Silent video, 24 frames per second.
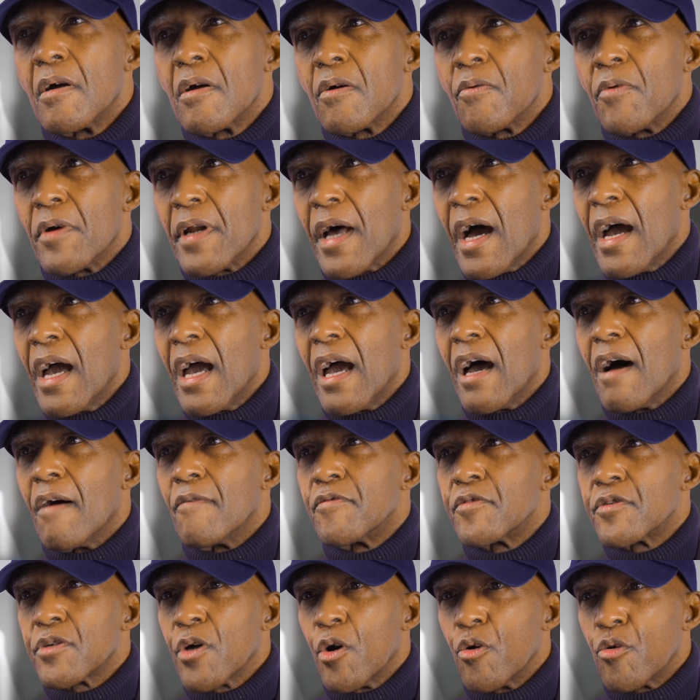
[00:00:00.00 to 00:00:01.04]
when I
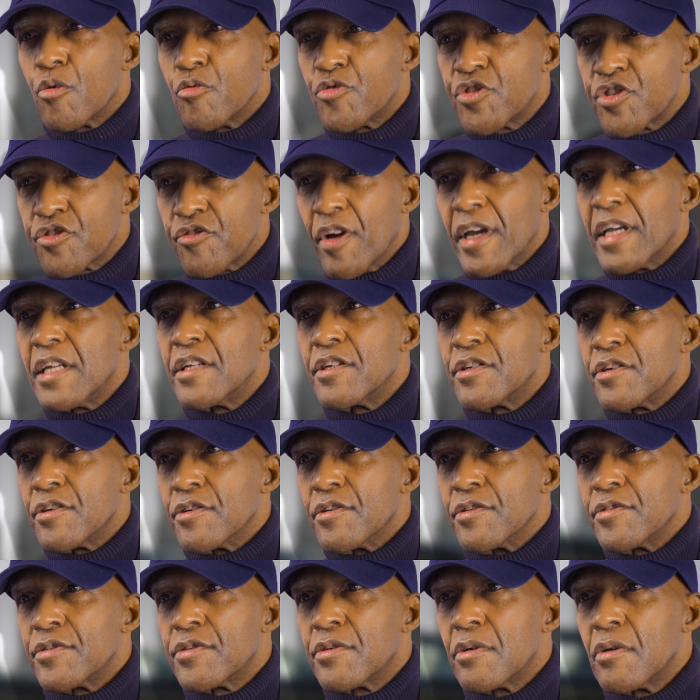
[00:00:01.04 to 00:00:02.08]
have total
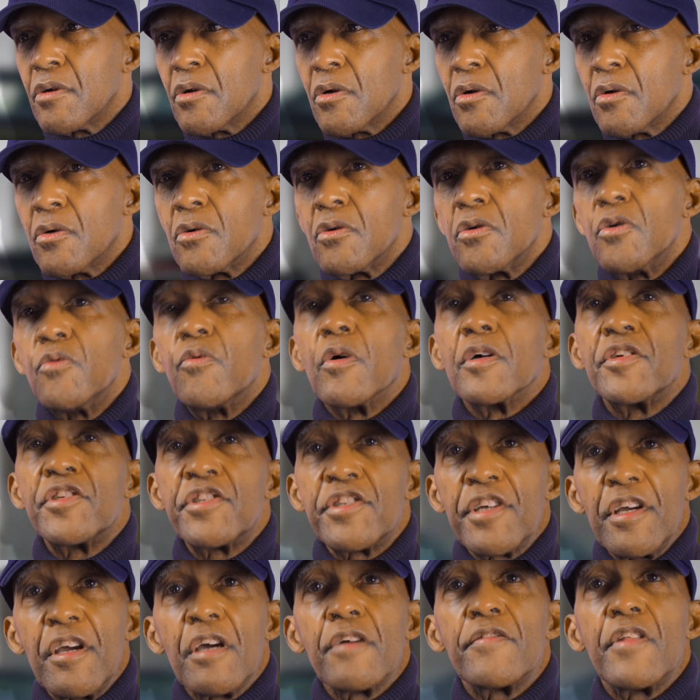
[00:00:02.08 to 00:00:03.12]
strangers who will
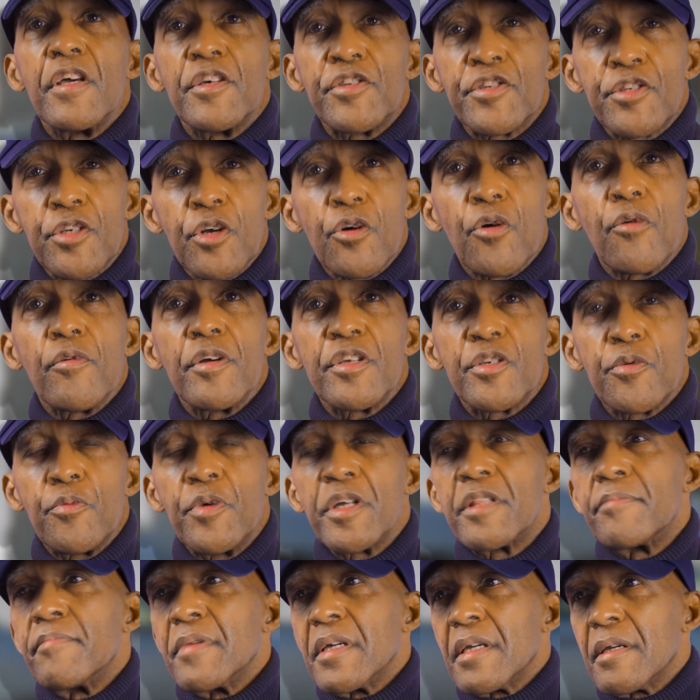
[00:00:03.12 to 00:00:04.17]
share their stories
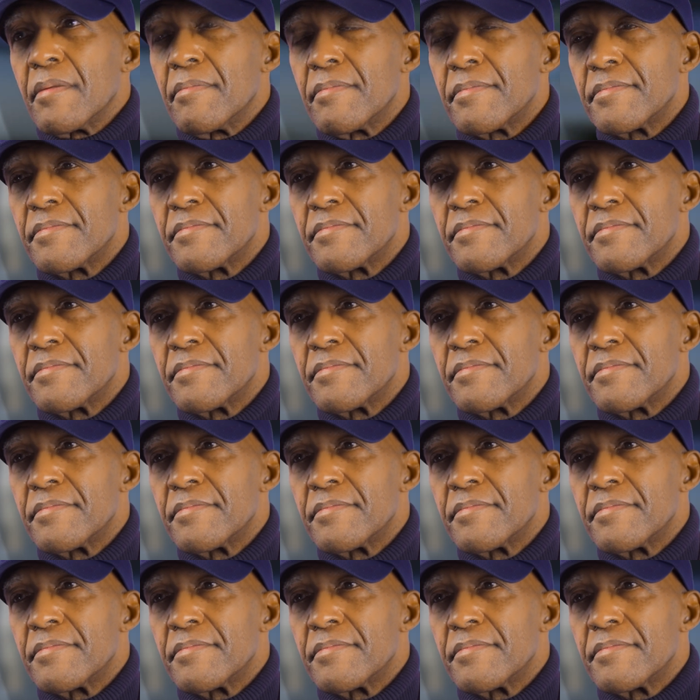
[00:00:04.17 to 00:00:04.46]
with me.